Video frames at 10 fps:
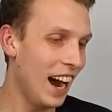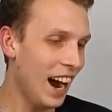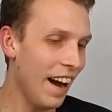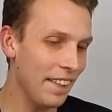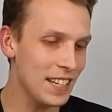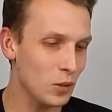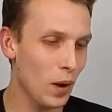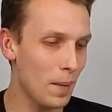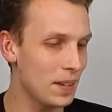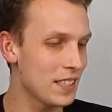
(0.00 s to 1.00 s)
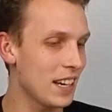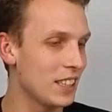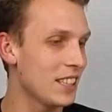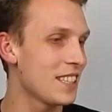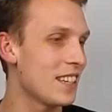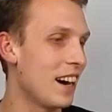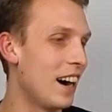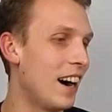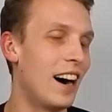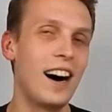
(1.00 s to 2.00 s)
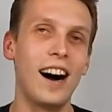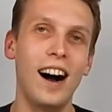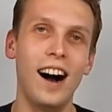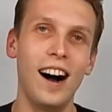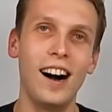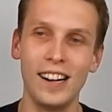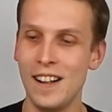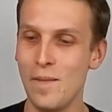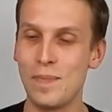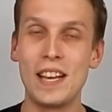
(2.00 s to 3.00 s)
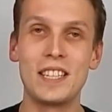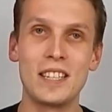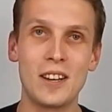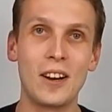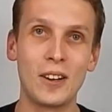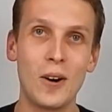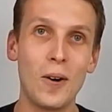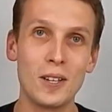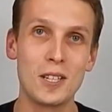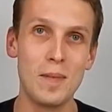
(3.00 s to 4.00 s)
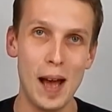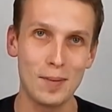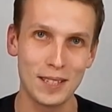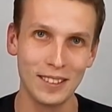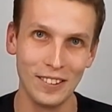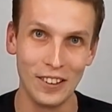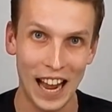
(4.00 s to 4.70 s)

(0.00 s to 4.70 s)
Oh, these weapons are just, this is gonna cause some absolute